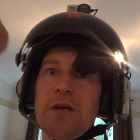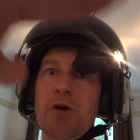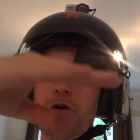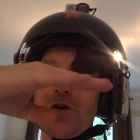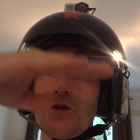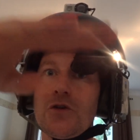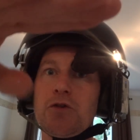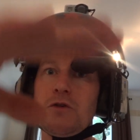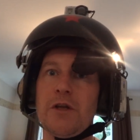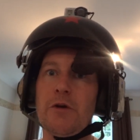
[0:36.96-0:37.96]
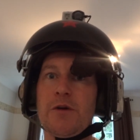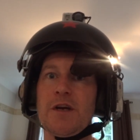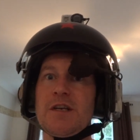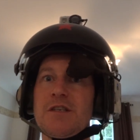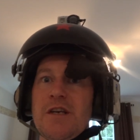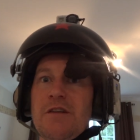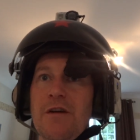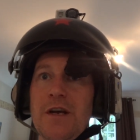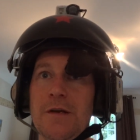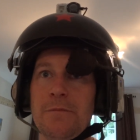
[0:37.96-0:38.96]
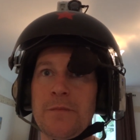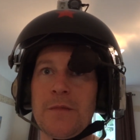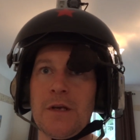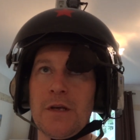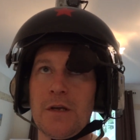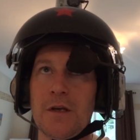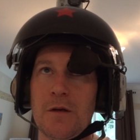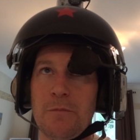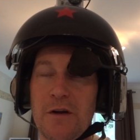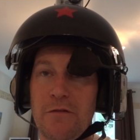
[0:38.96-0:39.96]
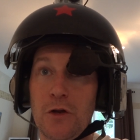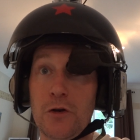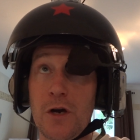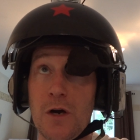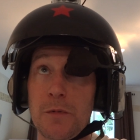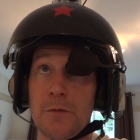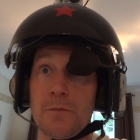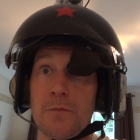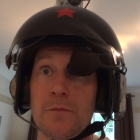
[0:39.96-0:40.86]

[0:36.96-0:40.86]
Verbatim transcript: horizontal down I can see fine. But if I look up,